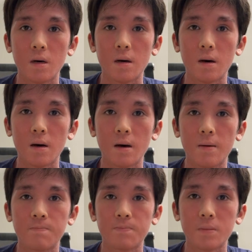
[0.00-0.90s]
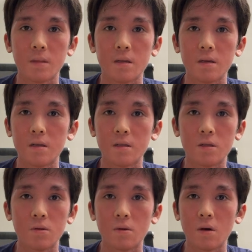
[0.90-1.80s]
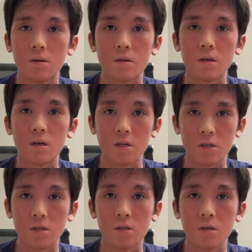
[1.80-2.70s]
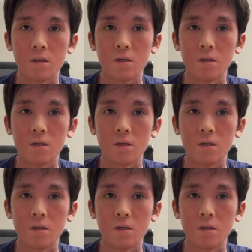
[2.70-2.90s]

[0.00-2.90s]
uh, it did not itch